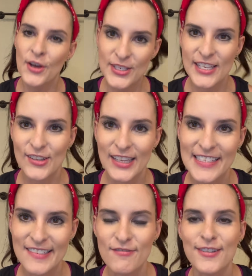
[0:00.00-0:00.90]
Sierra
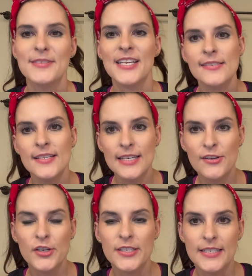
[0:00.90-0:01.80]
Langston from Texas
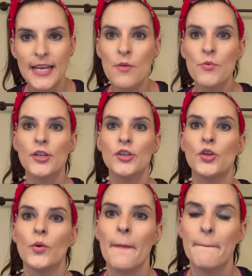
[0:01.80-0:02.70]
here, and today we're going to
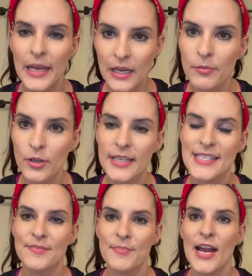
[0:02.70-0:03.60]
do a makeup look
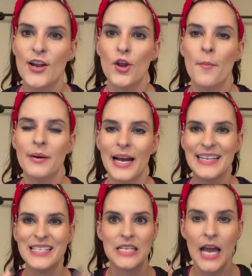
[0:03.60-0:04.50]
inspired
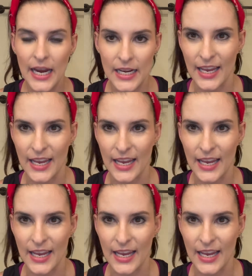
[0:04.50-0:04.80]
by tie-dye.